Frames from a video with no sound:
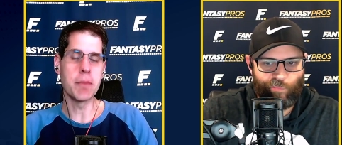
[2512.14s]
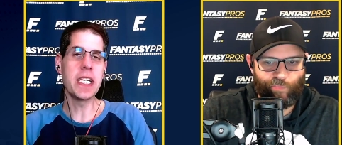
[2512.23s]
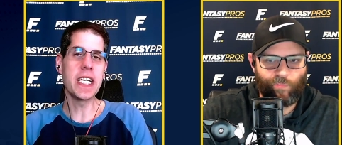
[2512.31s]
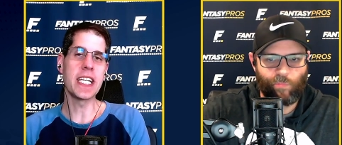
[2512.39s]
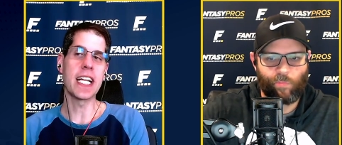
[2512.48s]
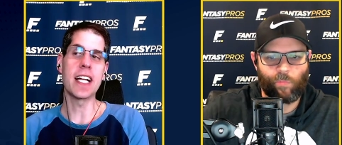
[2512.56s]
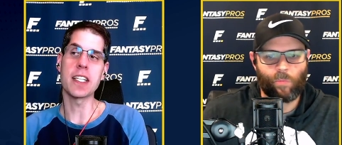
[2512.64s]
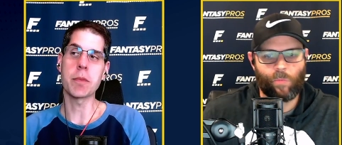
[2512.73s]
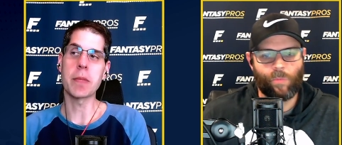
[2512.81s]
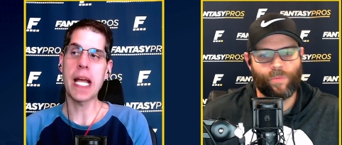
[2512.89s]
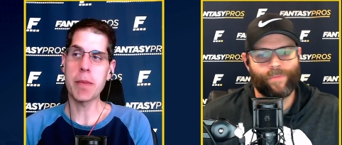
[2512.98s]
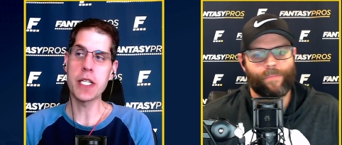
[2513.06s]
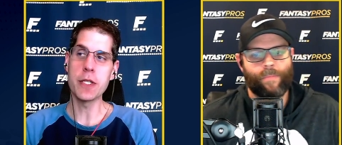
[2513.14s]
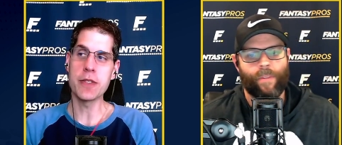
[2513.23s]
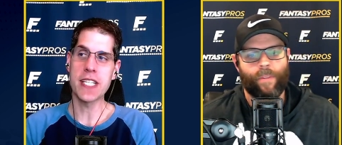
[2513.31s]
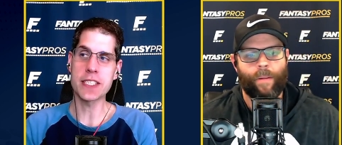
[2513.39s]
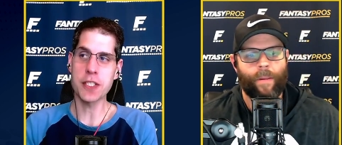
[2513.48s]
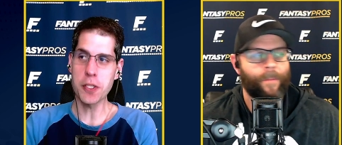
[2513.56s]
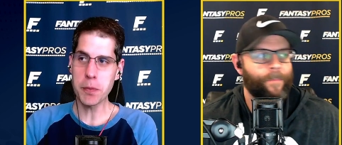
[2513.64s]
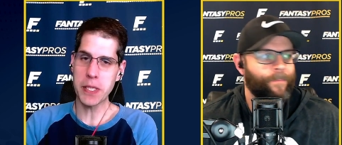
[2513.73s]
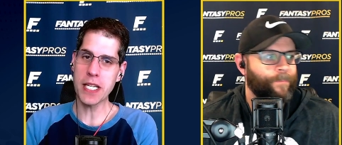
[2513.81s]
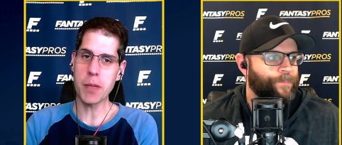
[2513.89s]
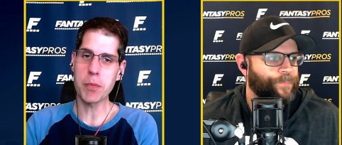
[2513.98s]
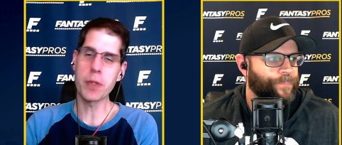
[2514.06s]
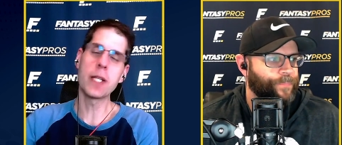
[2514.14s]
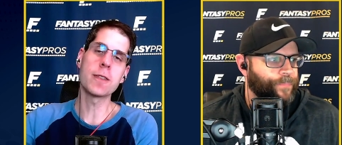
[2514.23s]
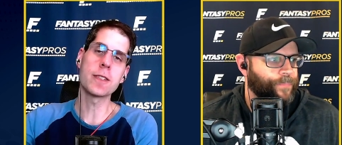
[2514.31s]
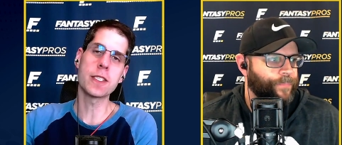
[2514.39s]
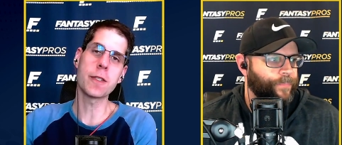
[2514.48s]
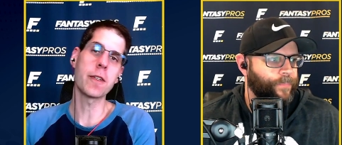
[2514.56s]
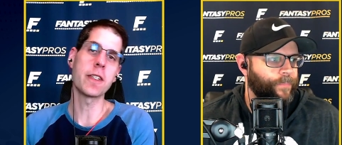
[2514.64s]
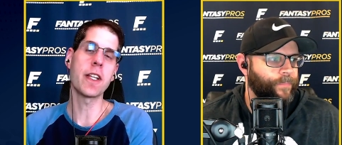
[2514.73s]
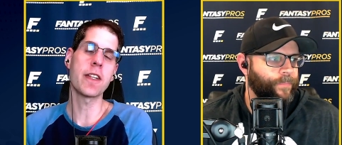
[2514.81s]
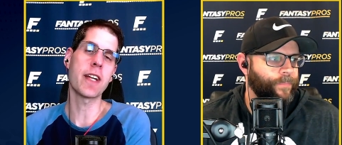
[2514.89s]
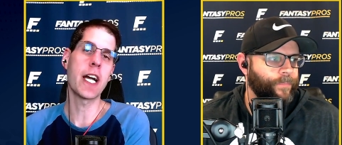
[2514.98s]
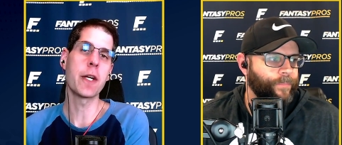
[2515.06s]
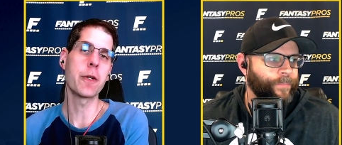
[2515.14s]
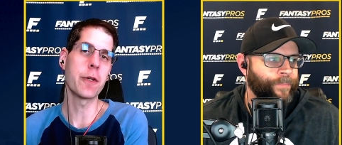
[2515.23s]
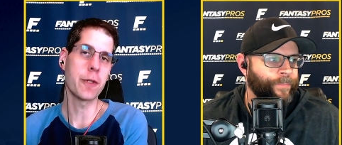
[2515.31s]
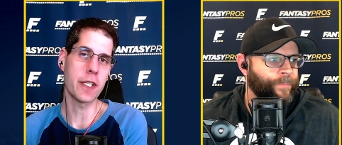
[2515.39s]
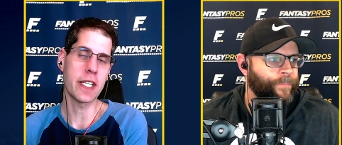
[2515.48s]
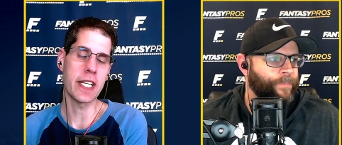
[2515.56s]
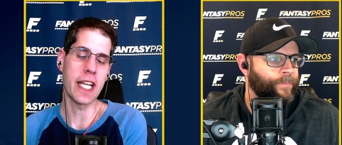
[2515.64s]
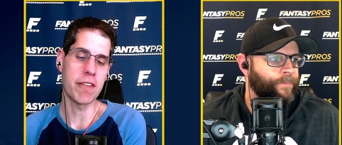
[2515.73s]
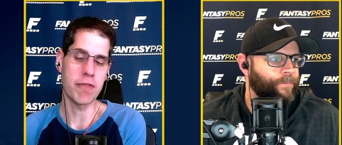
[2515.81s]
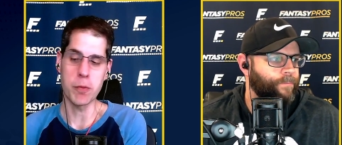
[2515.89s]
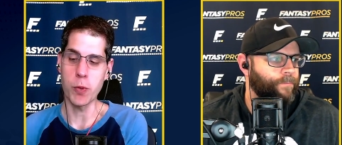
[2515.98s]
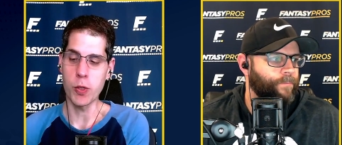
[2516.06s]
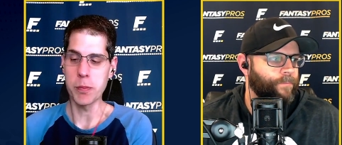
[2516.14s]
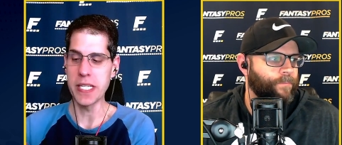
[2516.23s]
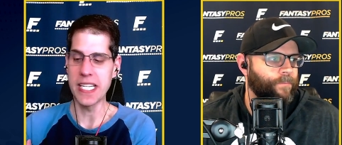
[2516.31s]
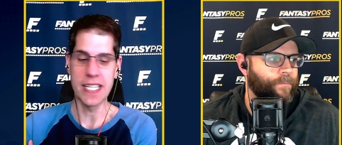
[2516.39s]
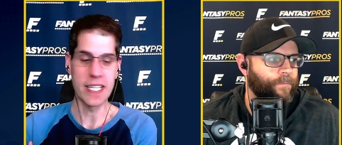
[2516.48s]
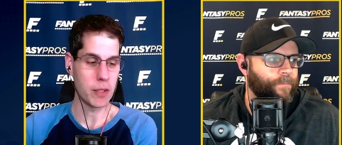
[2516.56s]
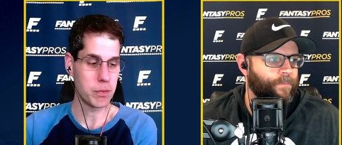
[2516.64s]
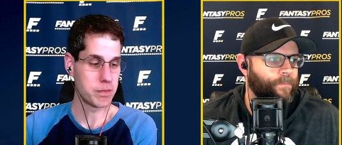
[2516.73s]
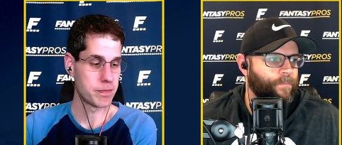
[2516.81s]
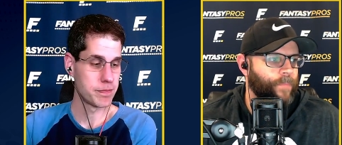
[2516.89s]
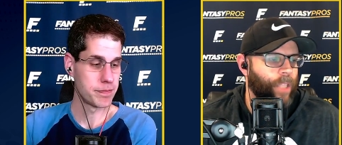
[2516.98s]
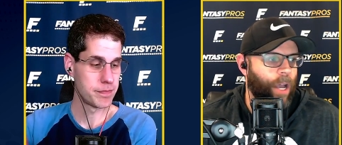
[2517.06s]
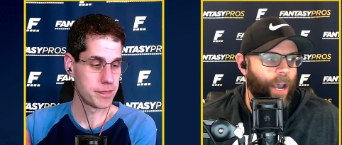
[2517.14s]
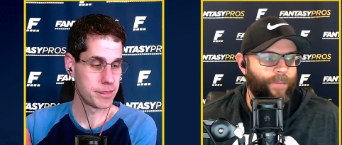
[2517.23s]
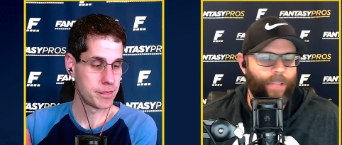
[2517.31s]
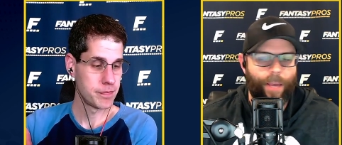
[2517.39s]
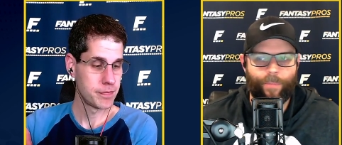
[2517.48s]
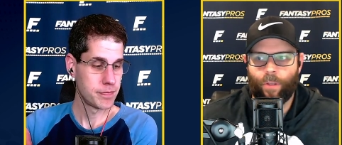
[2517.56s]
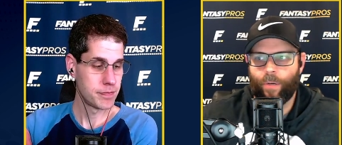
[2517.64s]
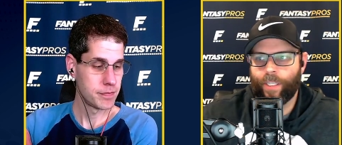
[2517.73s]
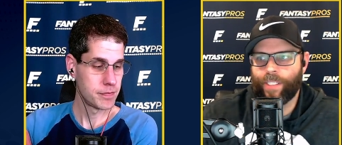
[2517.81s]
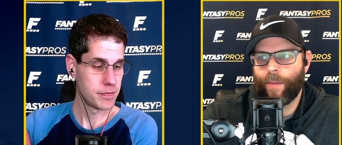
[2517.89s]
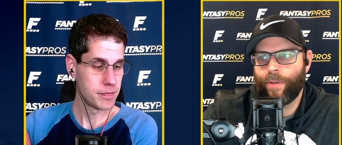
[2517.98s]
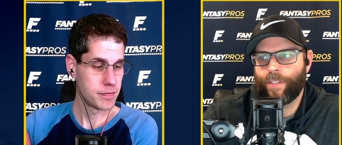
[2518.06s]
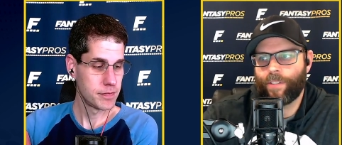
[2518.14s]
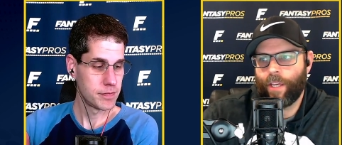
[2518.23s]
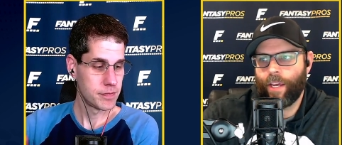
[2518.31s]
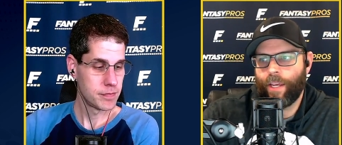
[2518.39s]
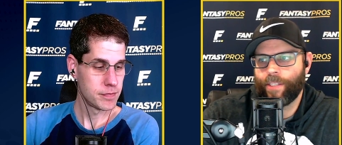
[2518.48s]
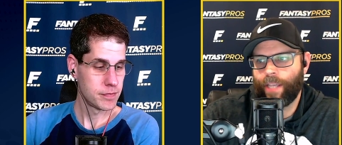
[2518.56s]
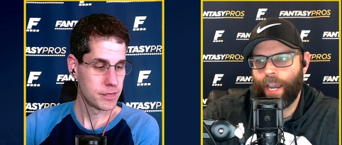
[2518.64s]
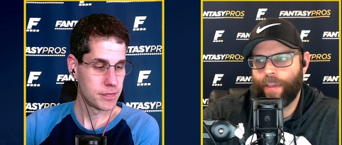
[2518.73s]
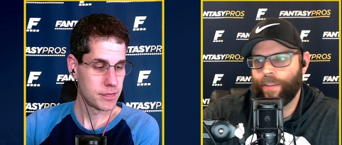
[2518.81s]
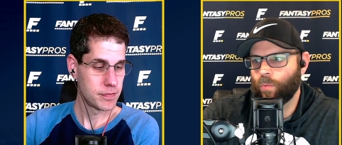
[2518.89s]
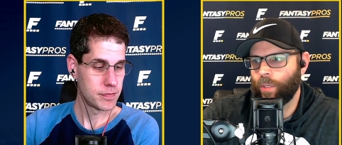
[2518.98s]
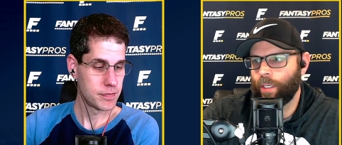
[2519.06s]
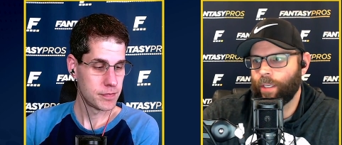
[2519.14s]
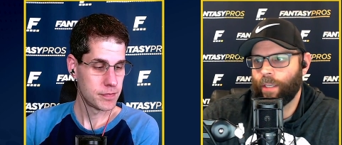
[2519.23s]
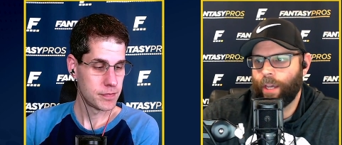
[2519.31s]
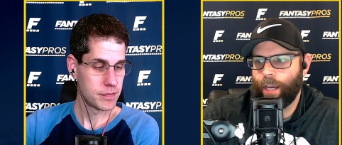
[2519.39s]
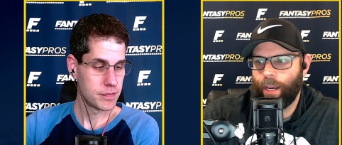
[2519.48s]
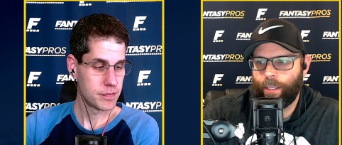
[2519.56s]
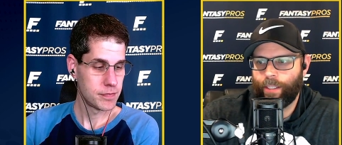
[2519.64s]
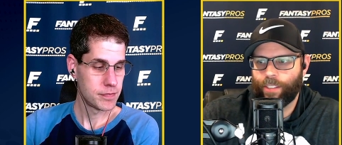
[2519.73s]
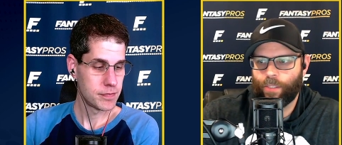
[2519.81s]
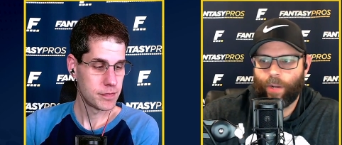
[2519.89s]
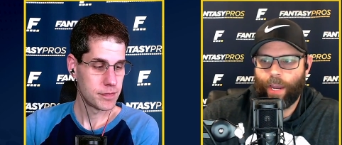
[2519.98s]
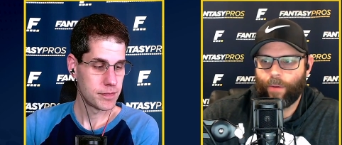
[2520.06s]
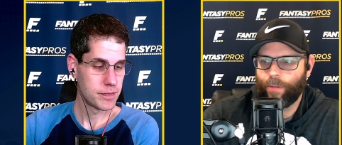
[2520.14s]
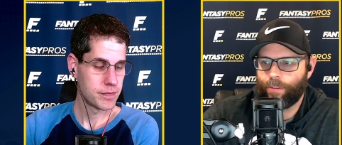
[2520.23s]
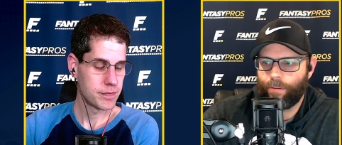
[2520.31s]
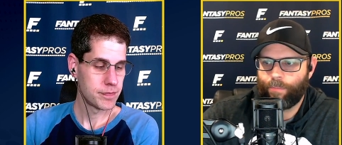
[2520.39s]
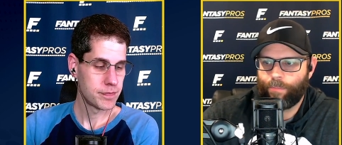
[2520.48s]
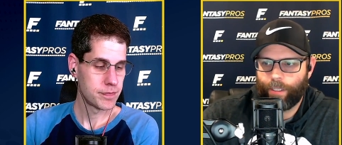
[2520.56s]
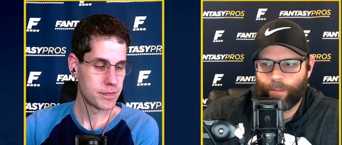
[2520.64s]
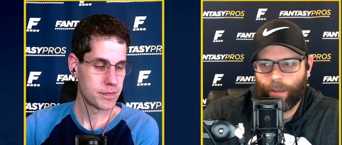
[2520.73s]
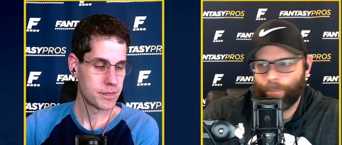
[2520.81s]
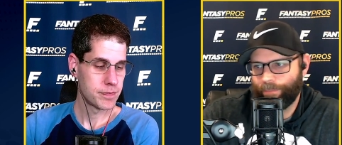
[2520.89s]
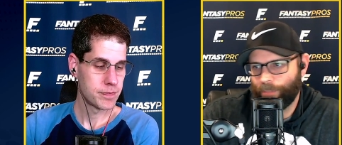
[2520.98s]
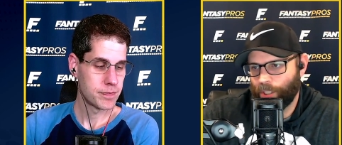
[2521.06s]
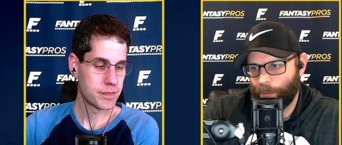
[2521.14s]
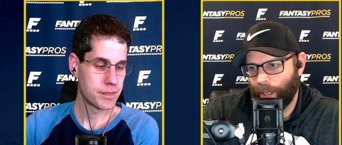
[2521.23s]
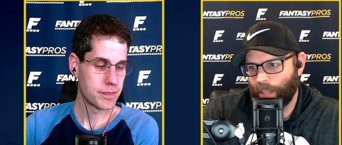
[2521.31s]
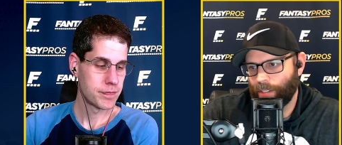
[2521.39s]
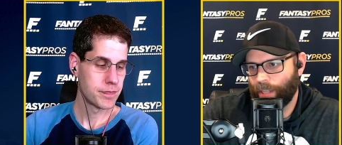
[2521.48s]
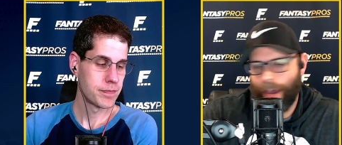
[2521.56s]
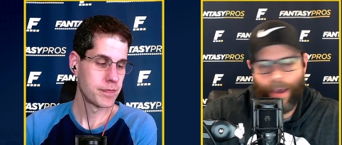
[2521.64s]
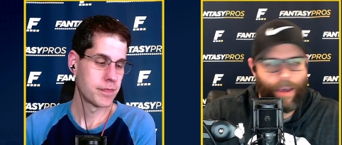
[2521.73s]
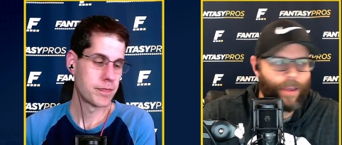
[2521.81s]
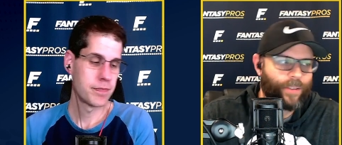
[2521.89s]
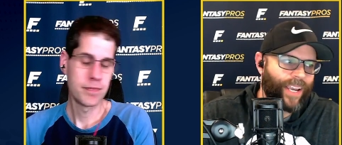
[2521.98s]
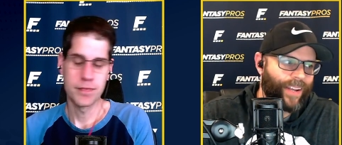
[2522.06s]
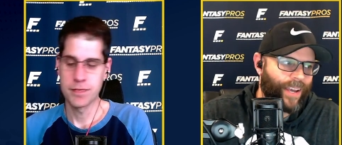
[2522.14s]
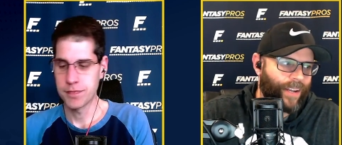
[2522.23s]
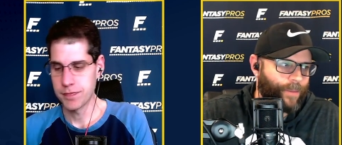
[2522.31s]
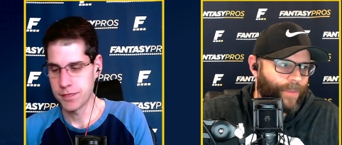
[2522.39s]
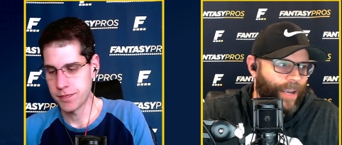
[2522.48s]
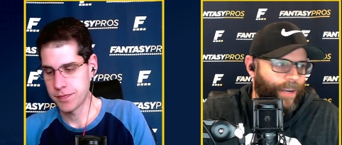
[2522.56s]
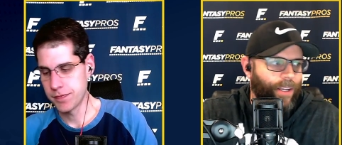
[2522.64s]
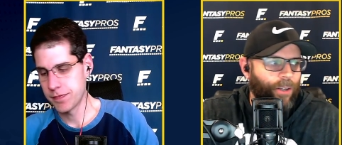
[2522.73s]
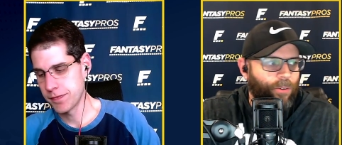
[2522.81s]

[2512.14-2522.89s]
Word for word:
Speaker 1: immediate outlook. But how about you, Tags? Are you picking up Breida, or is there another guy who you're looking at for more immediate help?
Speaker 2: No, I have Logan Thomas uh, as the guy this week. Uh, he's the one I would pick up just because uh, a tight end, I'm not going to